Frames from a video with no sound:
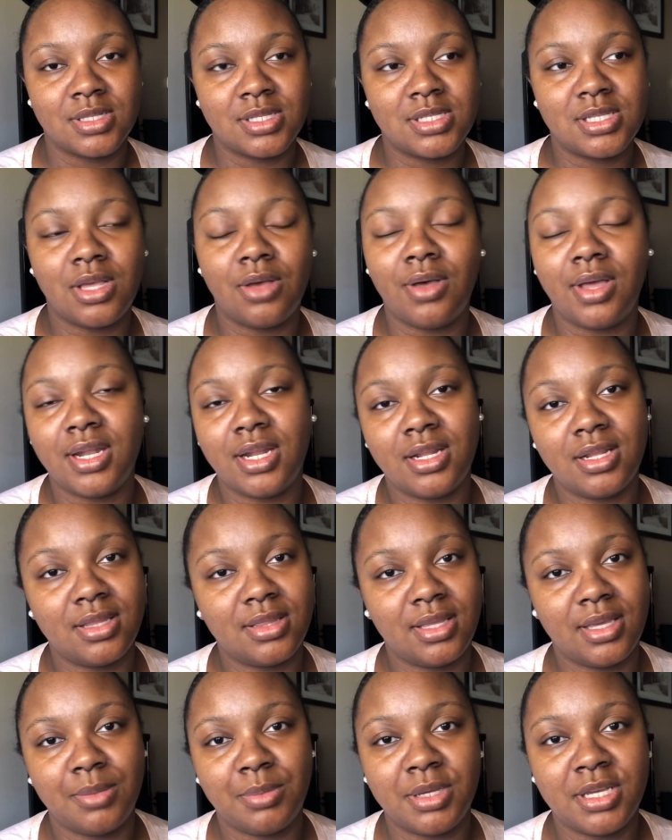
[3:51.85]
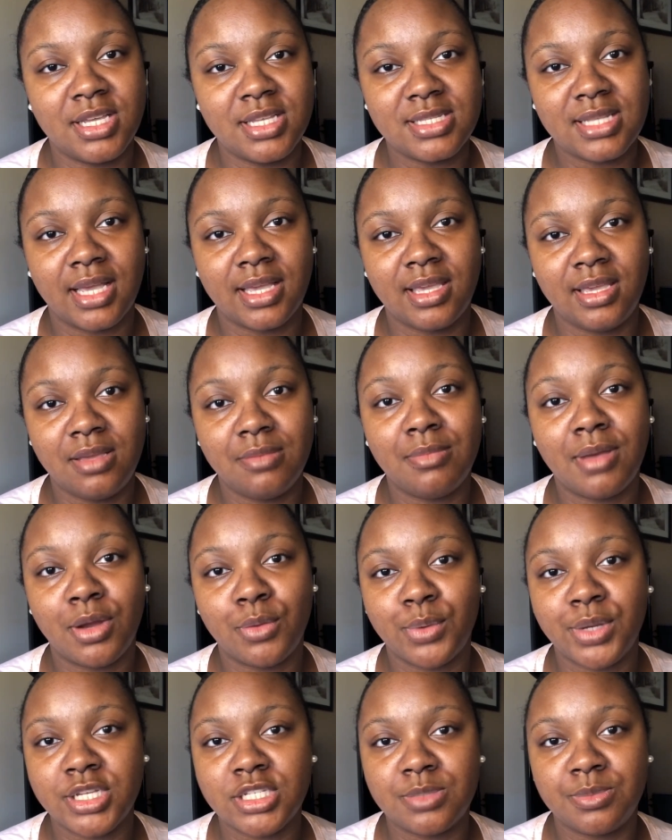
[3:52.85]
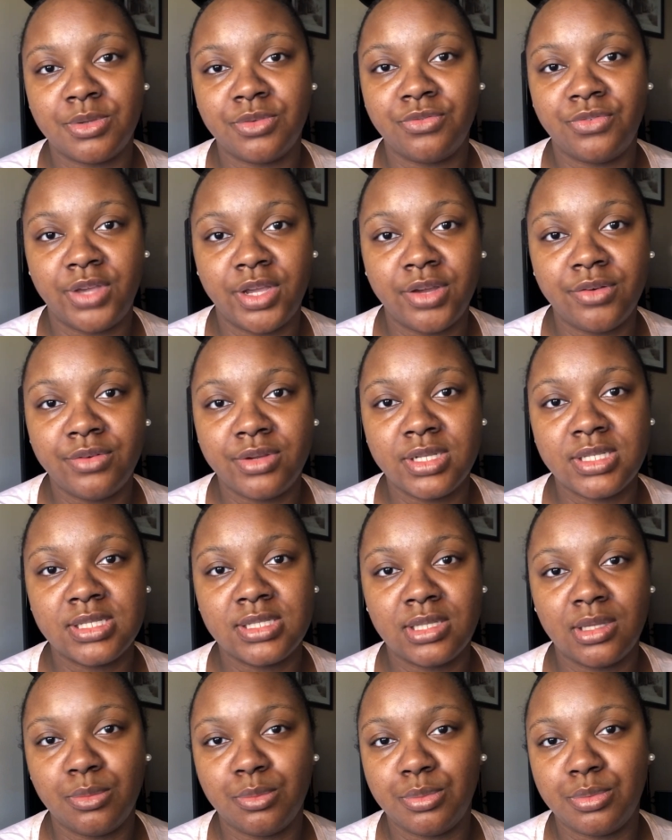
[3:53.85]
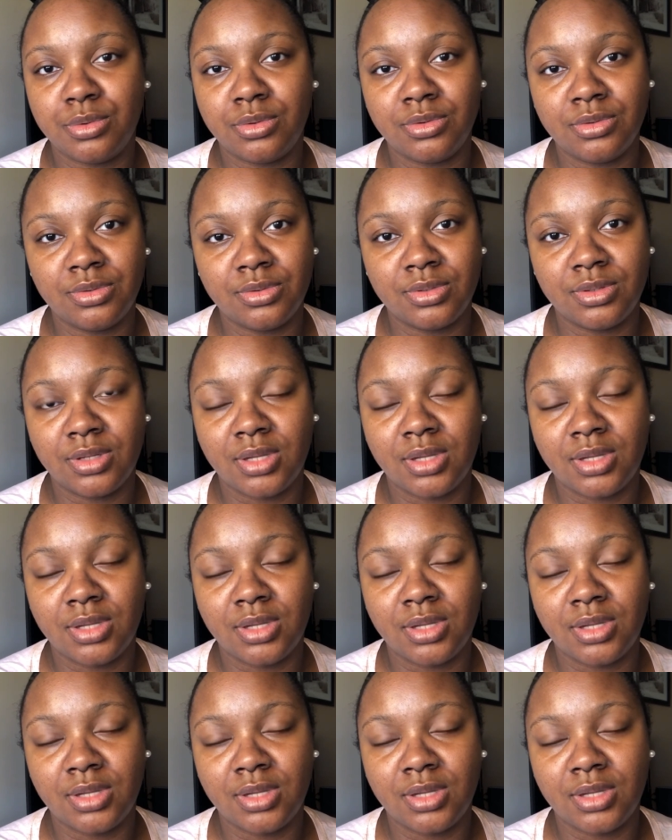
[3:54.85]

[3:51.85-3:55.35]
So another thing, because I keep my regimen very simple,